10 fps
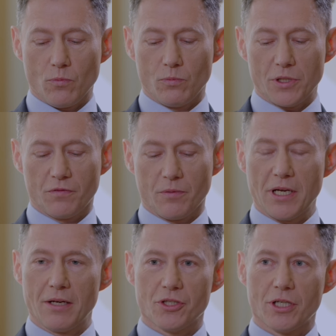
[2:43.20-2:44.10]
which from the
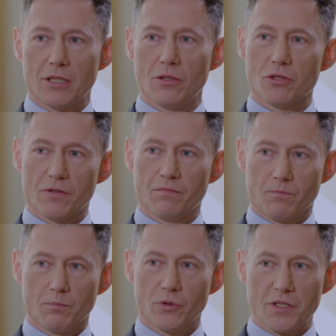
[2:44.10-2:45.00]
outside looks
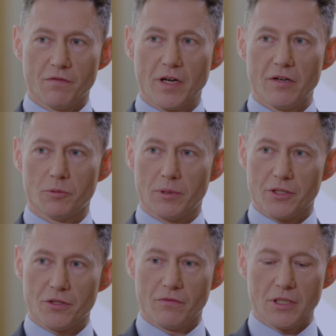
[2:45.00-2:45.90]
pretty favorable,
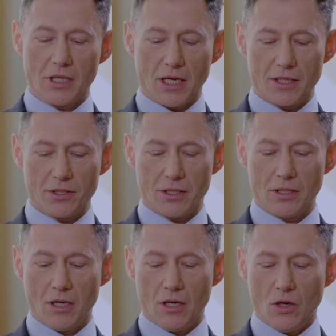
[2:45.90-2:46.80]
as you've indicated.
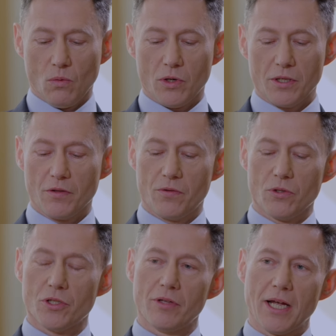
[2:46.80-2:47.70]
What are your
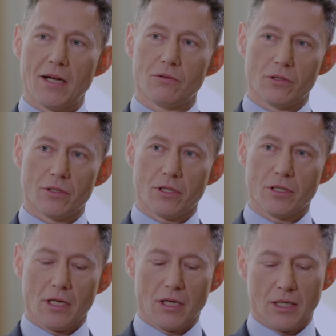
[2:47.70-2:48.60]
thoughts on the outlook,
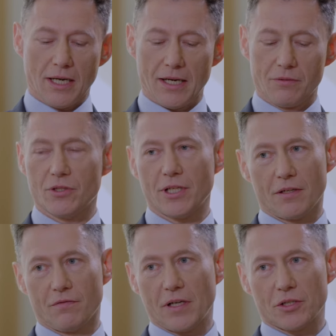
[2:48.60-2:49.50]
and how does that
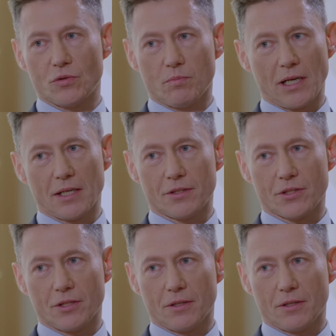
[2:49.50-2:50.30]
affect your plans?